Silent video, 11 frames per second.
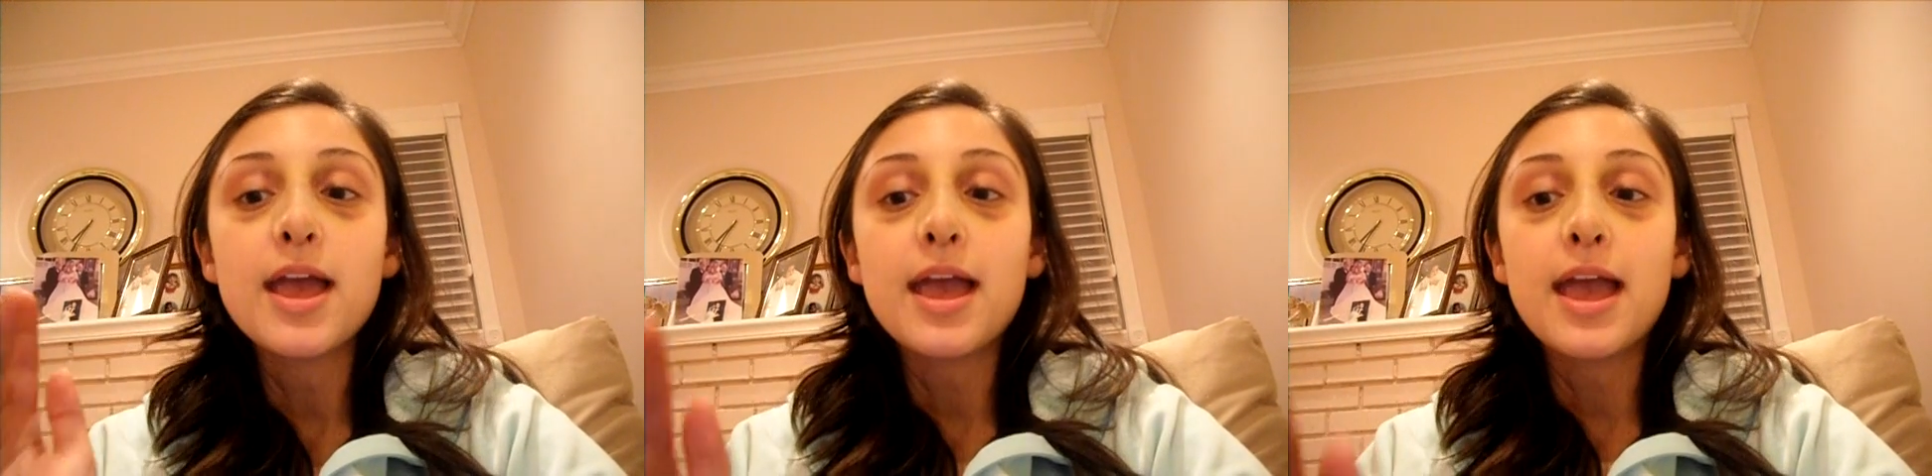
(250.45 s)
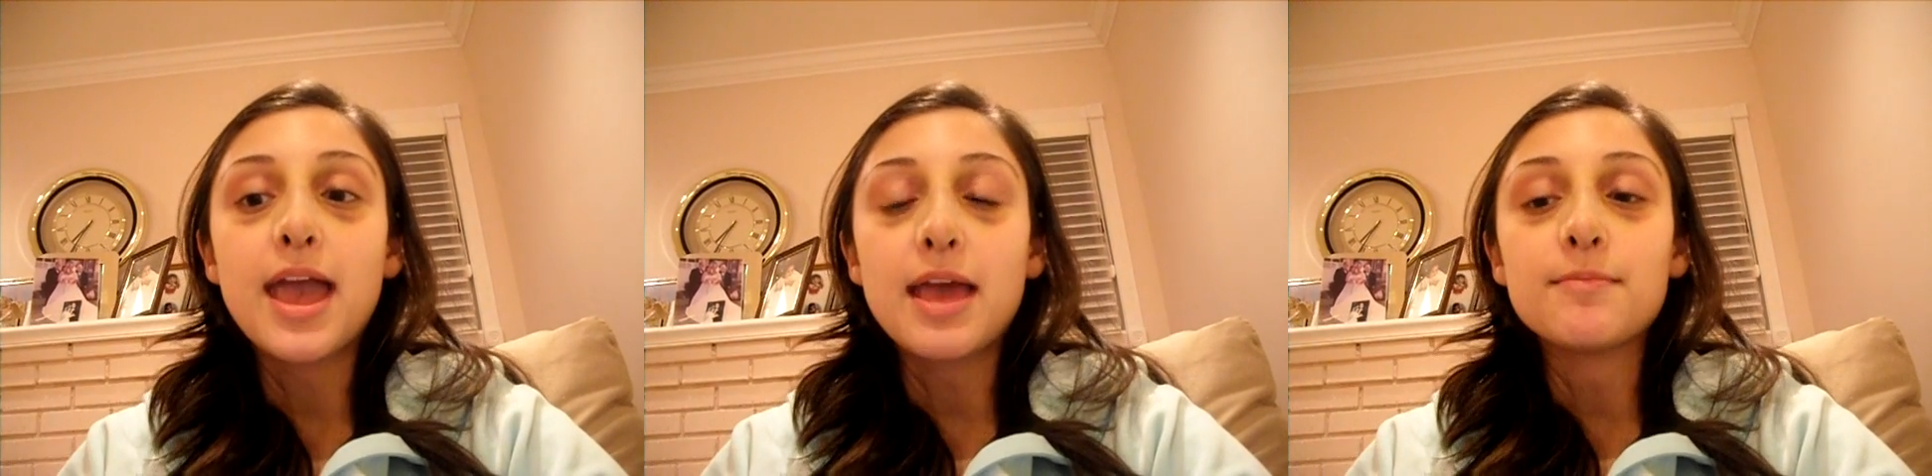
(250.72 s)

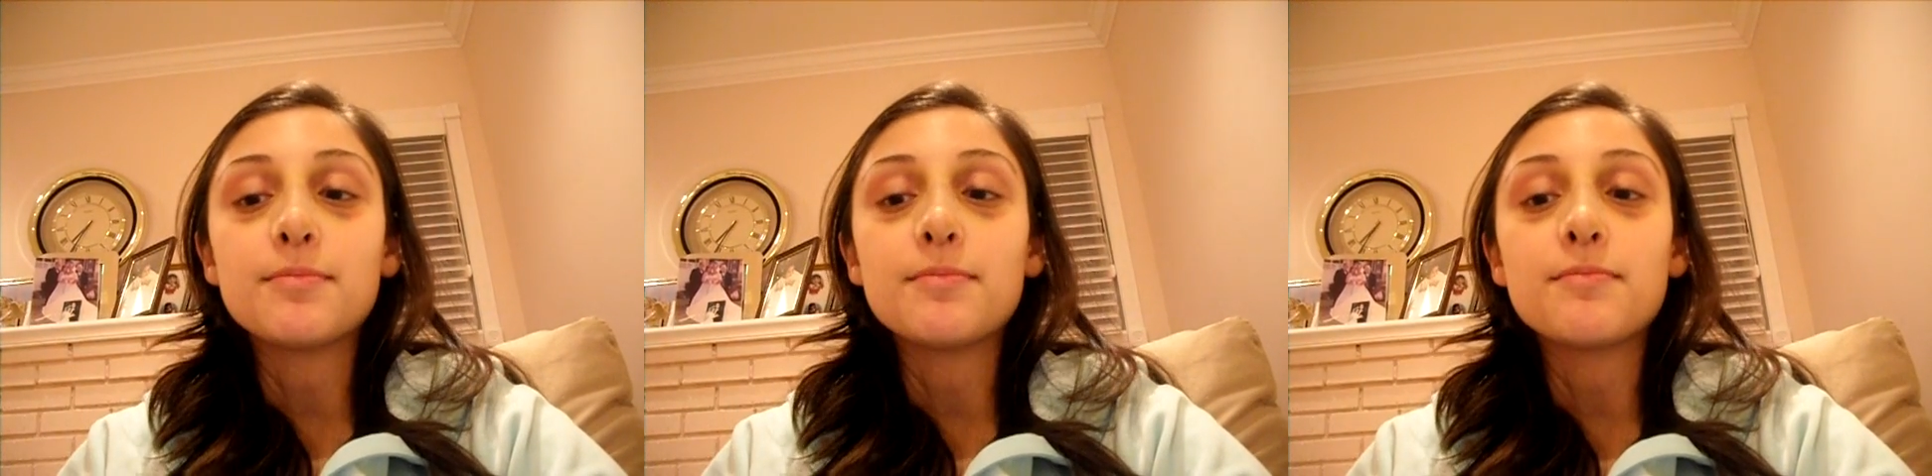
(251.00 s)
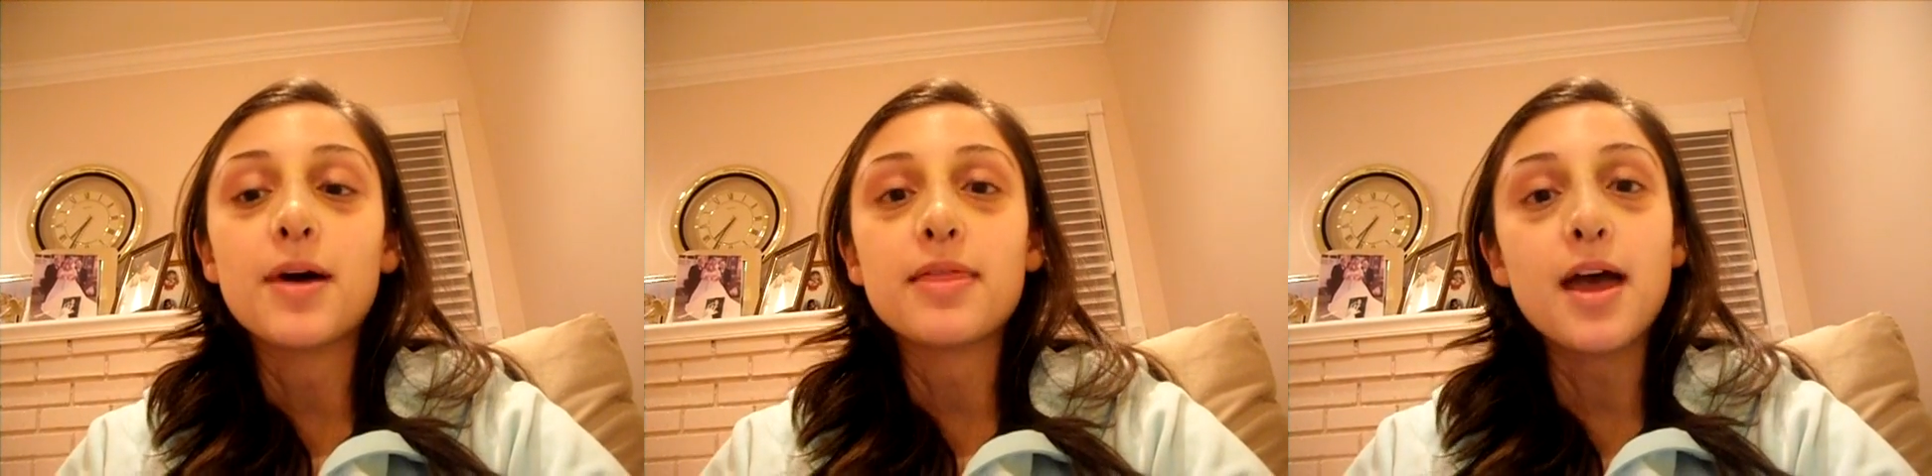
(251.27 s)
and
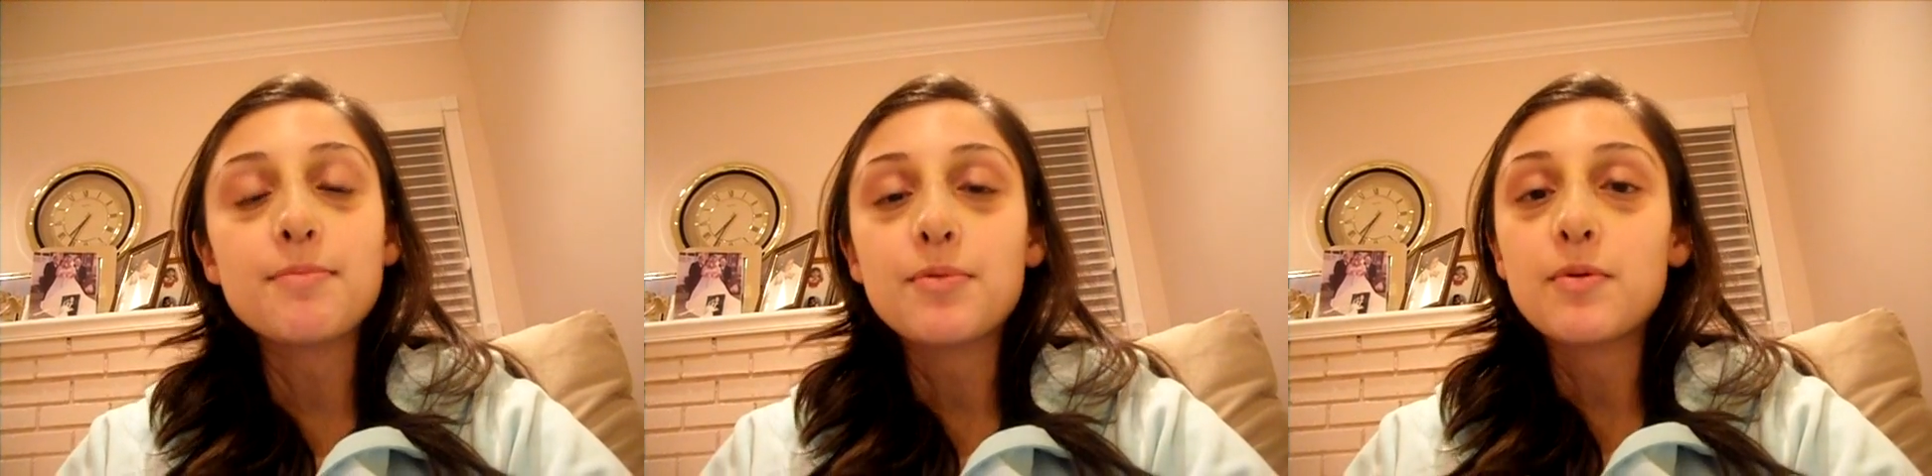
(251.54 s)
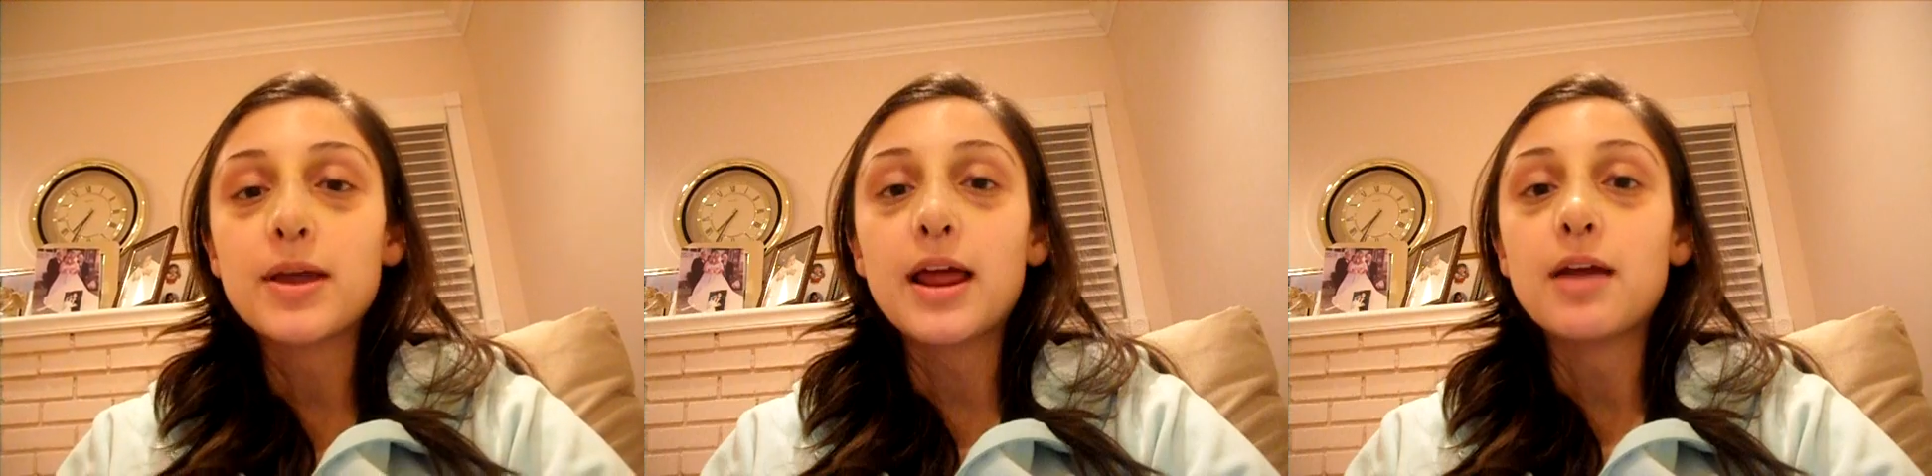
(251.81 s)
by that point